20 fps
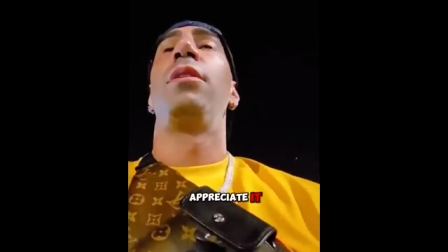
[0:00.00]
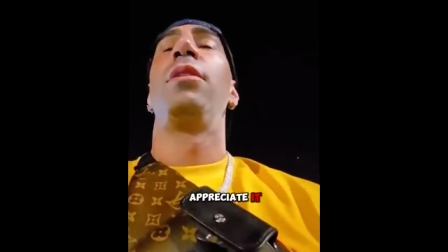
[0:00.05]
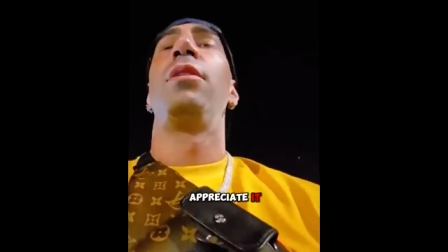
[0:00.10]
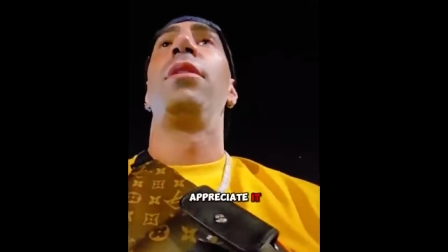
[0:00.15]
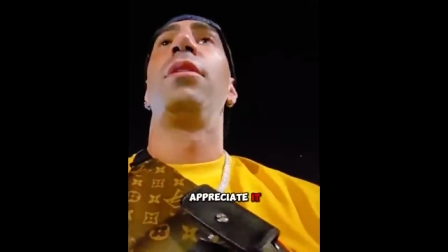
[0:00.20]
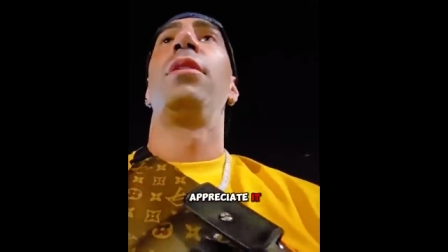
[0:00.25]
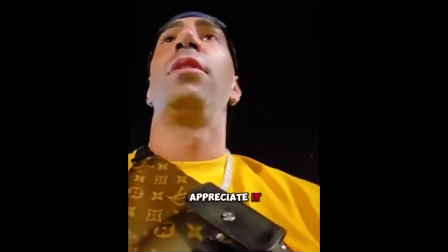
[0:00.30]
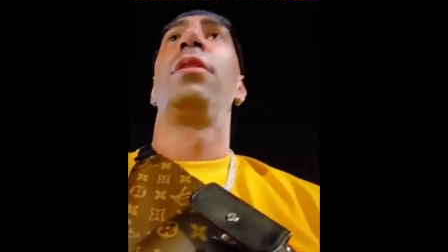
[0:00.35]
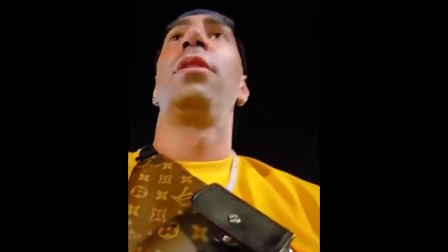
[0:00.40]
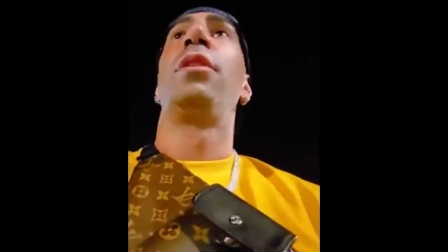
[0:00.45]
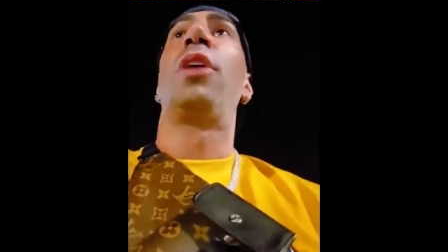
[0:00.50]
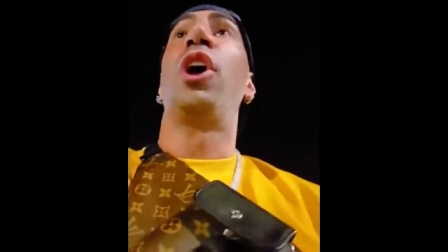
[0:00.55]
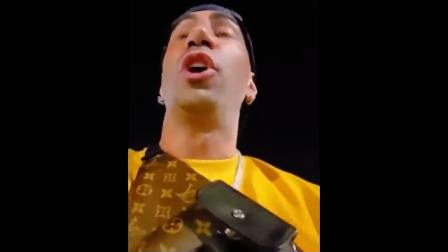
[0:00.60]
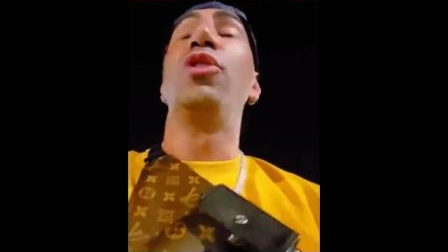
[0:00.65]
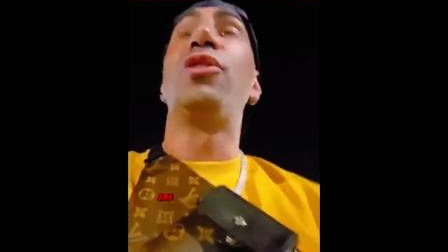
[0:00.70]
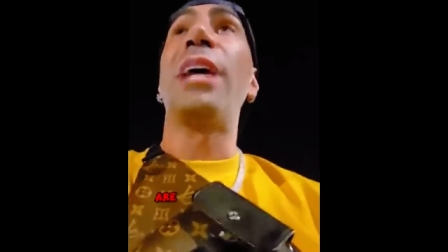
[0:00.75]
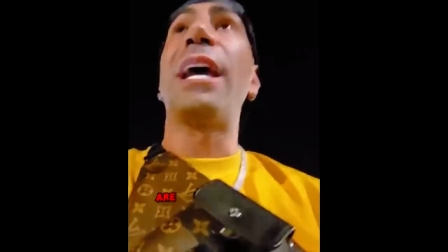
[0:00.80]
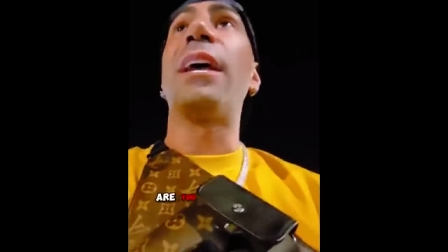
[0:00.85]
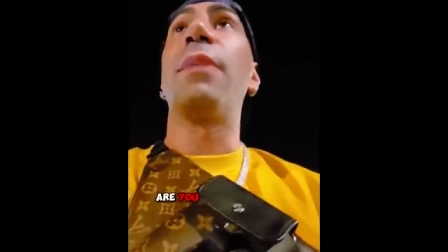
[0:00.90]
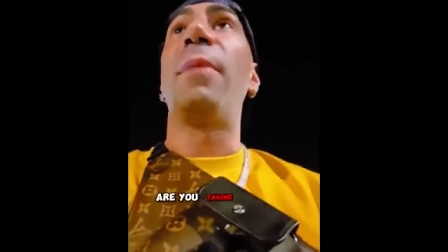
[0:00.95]
another clip
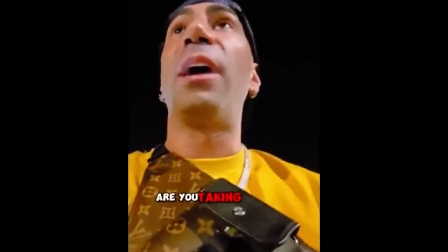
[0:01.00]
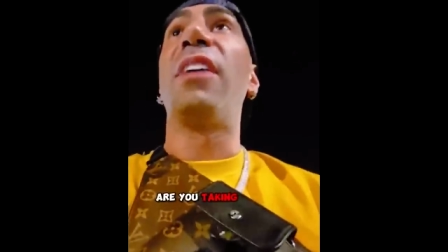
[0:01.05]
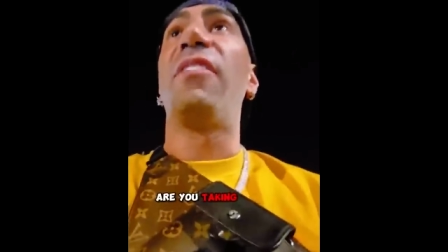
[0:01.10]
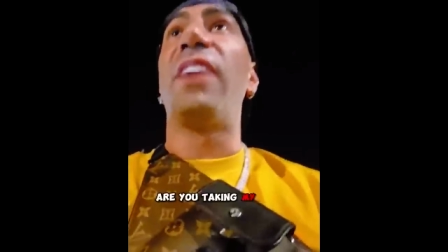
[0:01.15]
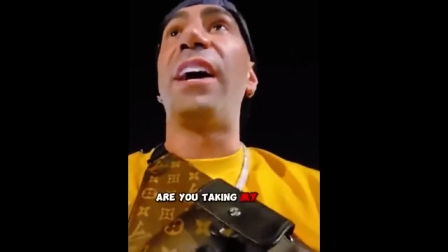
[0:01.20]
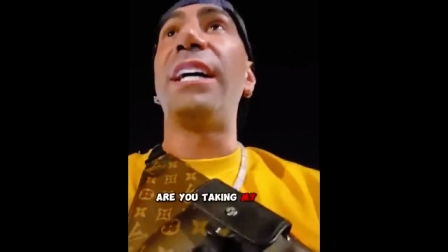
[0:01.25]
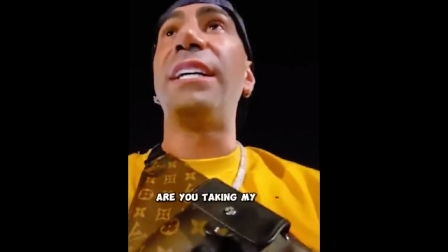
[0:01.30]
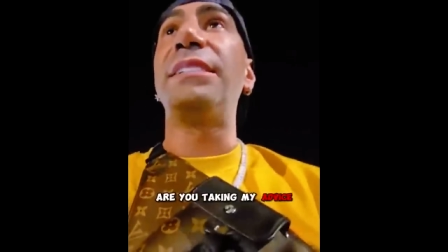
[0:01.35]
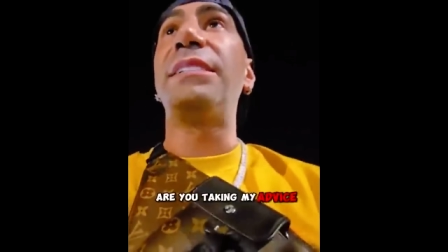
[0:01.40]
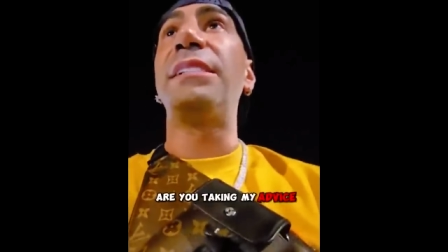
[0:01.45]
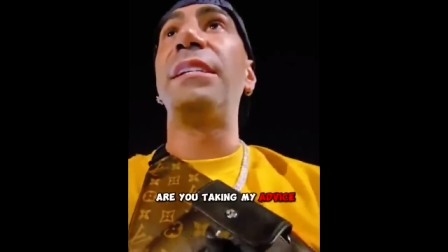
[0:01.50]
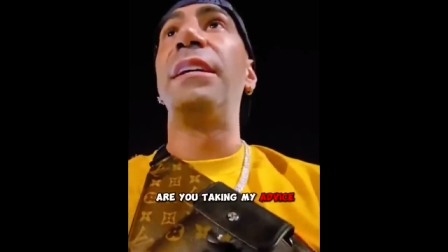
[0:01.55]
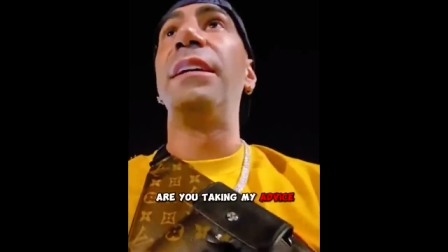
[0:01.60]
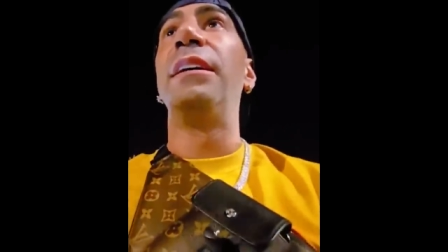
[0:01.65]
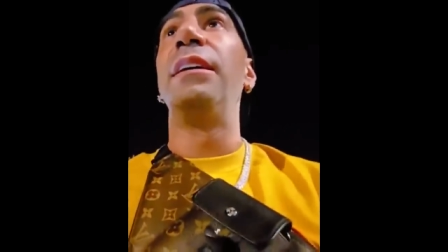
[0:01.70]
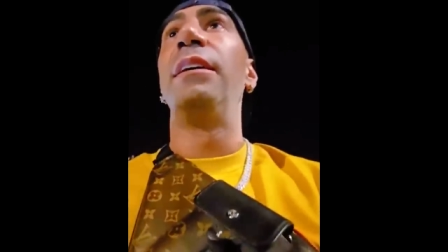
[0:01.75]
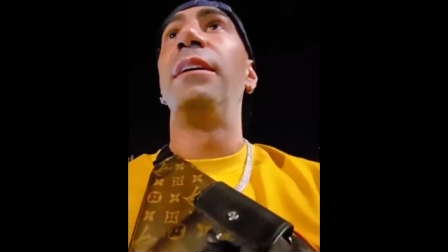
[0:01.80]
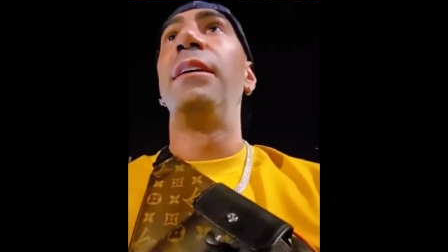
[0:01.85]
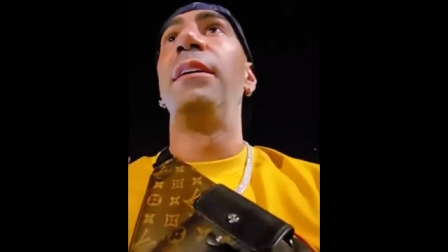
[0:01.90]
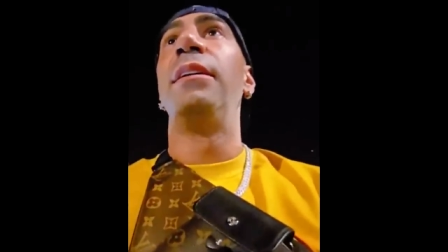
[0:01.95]
where he talks
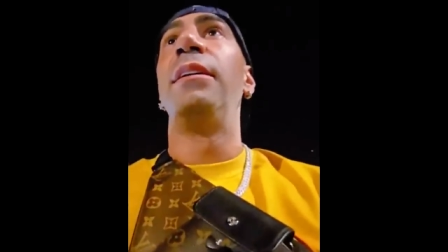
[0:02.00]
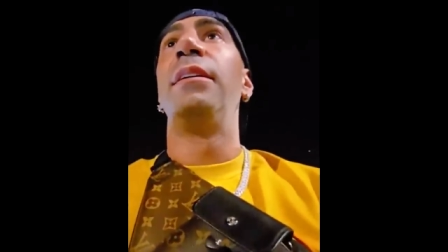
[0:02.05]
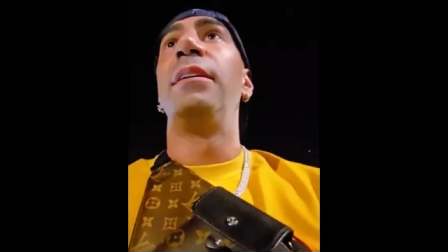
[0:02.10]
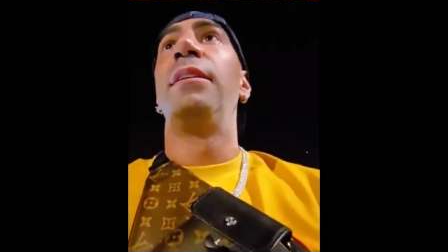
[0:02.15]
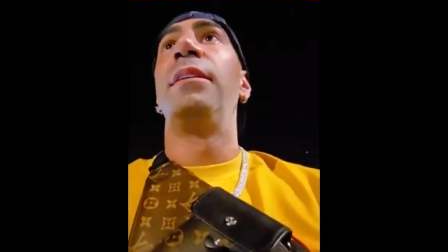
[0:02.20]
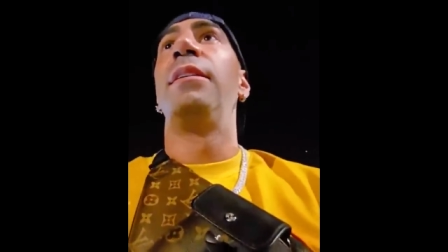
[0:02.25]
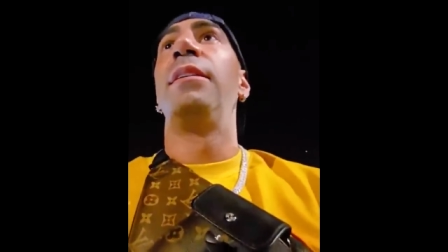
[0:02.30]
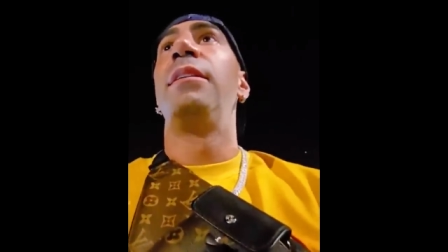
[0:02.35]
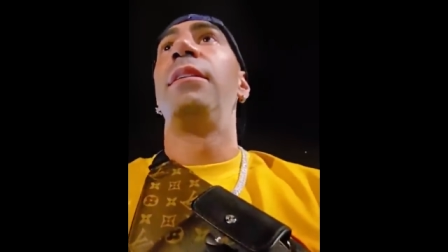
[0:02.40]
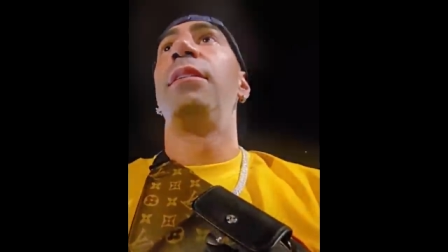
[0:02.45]
down a fan from